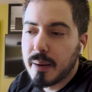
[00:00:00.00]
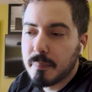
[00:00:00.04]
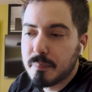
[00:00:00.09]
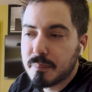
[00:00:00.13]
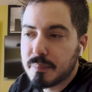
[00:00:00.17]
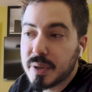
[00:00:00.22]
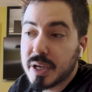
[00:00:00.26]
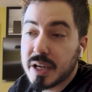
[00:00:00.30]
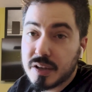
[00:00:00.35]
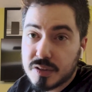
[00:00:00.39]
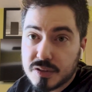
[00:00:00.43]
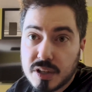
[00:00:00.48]

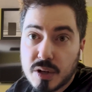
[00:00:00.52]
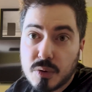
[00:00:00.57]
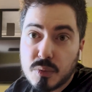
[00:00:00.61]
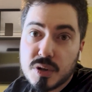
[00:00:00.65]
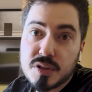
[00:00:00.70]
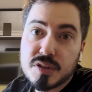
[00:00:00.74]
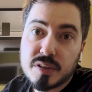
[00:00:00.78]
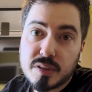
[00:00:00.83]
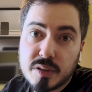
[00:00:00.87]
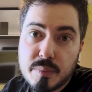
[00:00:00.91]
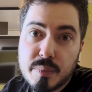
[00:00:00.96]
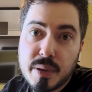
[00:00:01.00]
because they
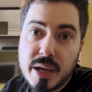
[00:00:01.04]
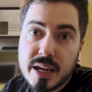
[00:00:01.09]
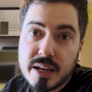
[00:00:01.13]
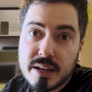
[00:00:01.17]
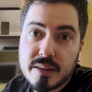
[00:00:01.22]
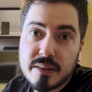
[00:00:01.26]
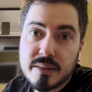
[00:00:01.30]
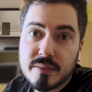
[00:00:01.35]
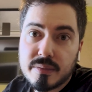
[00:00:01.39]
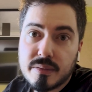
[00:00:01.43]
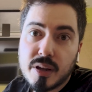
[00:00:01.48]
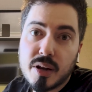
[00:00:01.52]
recently
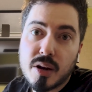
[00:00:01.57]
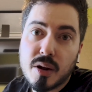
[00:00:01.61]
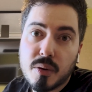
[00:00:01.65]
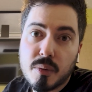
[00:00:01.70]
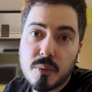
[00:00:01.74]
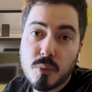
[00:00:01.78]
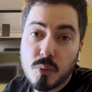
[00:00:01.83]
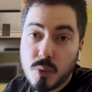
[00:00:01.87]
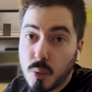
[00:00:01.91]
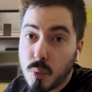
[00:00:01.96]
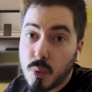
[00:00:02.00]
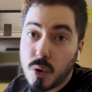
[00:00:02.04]
painted,
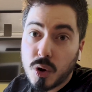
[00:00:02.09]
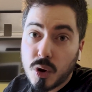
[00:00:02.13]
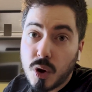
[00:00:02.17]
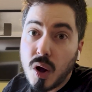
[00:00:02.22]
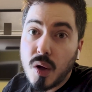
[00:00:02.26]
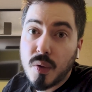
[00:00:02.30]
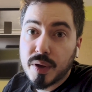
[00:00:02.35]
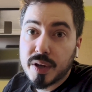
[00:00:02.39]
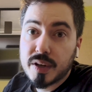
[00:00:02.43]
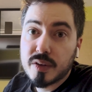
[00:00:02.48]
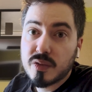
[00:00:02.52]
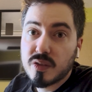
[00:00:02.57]
what we're
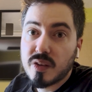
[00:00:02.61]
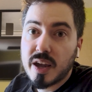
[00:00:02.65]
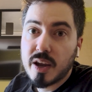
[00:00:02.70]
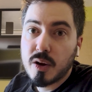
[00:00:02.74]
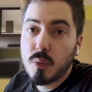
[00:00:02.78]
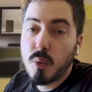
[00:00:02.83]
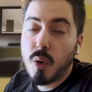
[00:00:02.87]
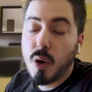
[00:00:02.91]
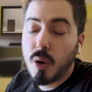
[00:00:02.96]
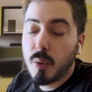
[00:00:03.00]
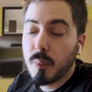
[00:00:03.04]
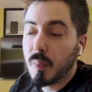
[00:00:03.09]
calling a psych
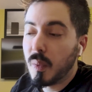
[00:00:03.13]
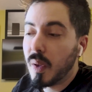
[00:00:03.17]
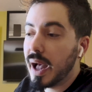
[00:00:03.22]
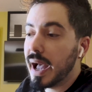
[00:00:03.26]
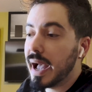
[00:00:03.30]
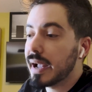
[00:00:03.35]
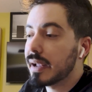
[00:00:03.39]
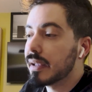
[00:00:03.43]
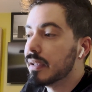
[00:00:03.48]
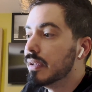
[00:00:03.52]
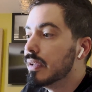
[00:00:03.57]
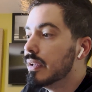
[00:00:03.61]
wall
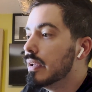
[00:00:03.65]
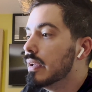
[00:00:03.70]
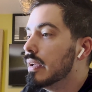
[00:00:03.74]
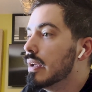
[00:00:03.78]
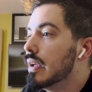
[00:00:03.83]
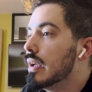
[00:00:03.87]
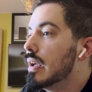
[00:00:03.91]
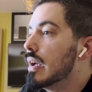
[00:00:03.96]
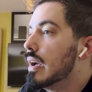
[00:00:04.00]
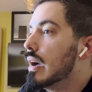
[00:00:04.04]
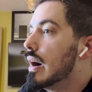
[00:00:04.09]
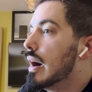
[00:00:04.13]
black.
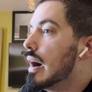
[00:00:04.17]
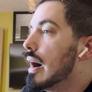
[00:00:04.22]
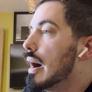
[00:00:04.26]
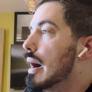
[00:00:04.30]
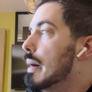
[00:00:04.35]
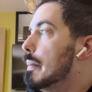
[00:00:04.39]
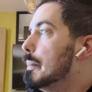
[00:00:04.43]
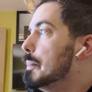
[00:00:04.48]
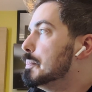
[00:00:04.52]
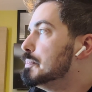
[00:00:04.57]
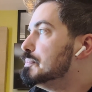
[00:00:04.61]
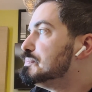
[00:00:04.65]

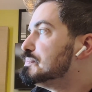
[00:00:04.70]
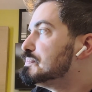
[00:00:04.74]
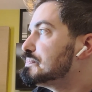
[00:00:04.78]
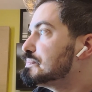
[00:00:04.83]
And